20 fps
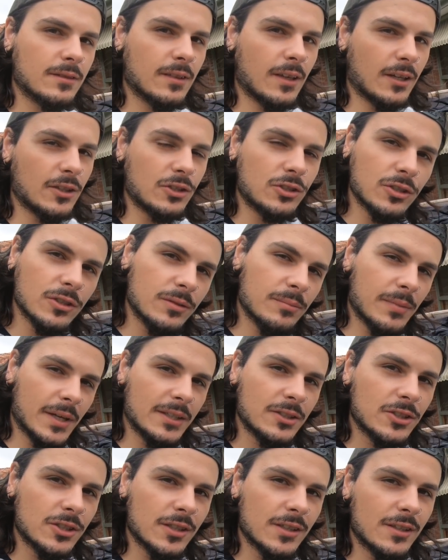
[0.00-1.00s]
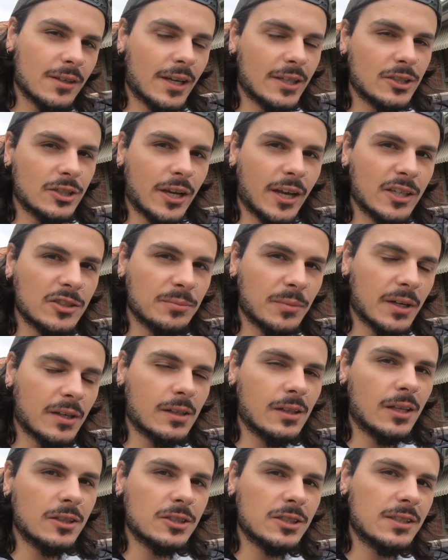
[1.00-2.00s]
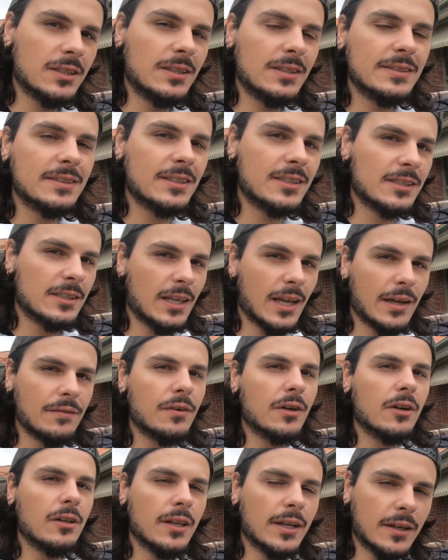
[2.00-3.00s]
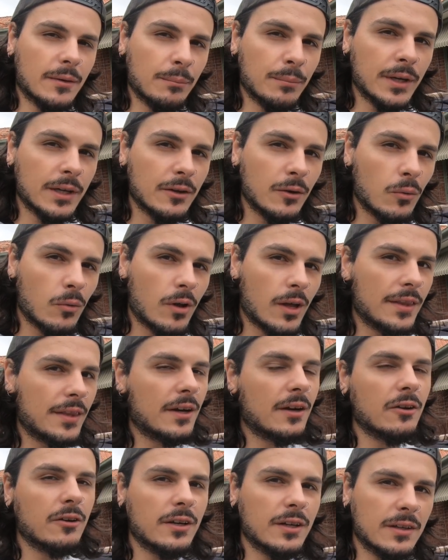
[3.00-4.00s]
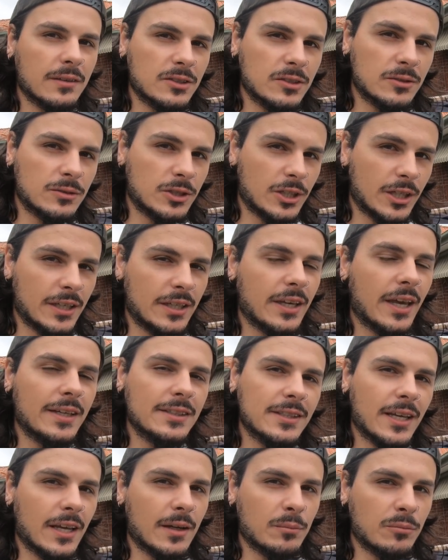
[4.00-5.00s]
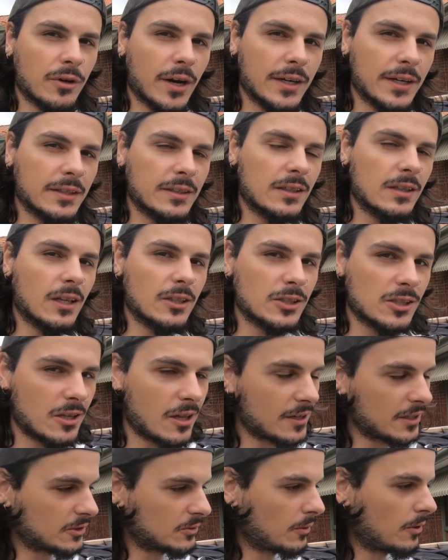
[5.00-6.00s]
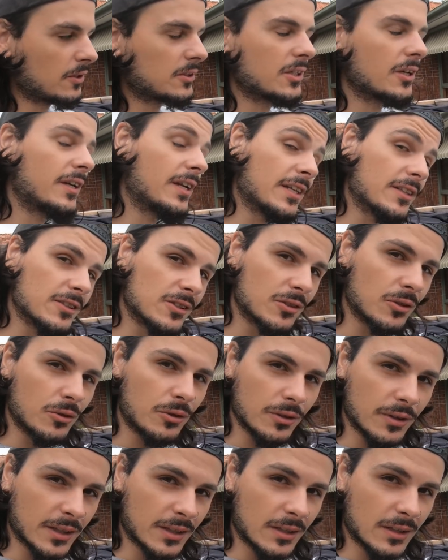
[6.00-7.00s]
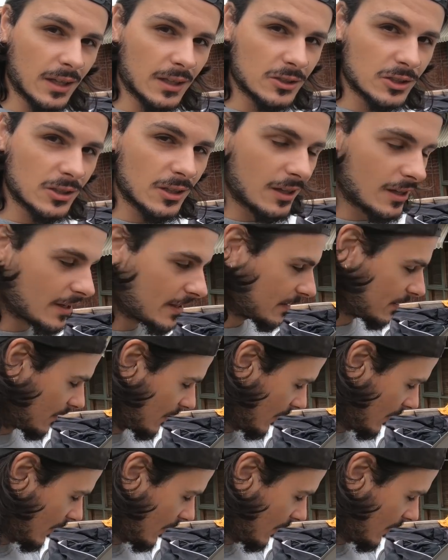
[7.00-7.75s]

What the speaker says: I should mention I changed my clutch cylinder slave. I got like a bigger one, and I got a GK Tech braided clutch line as well, so I got to install the clutch line.